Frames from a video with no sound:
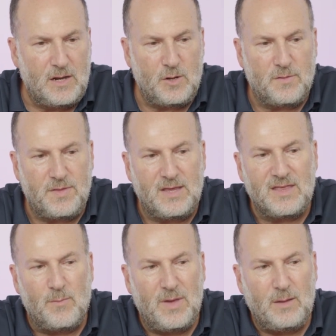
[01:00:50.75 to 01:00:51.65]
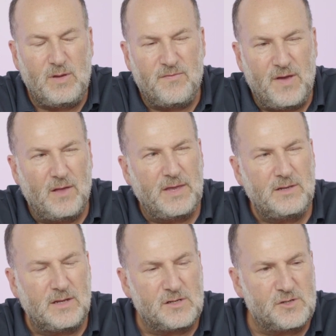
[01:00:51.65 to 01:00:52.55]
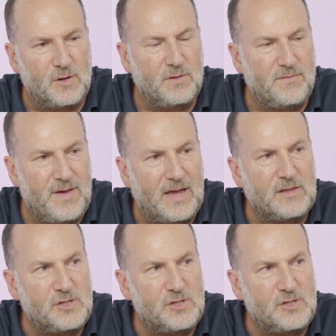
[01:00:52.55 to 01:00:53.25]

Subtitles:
do you think that maybe failing to conceal the fact